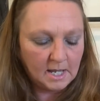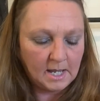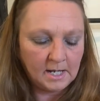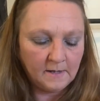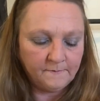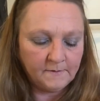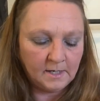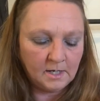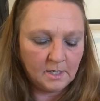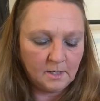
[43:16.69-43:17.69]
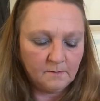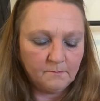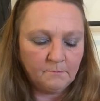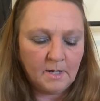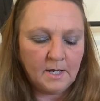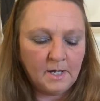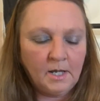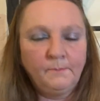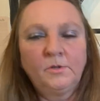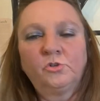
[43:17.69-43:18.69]
And then
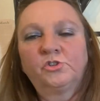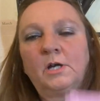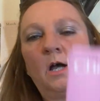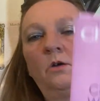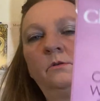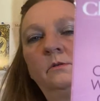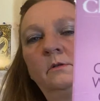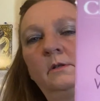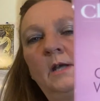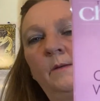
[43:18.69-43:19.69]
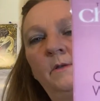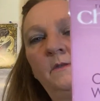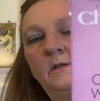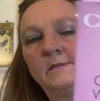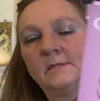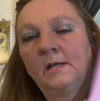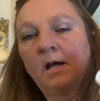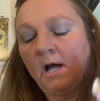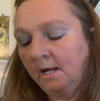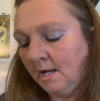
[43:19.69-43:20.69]
my middle child got me these. And
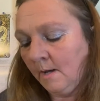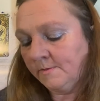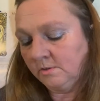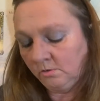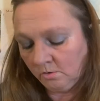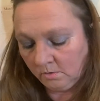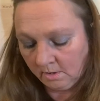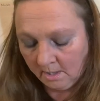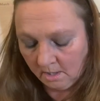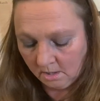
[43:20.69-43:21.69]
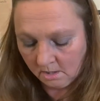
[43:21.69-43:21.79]
I absolutely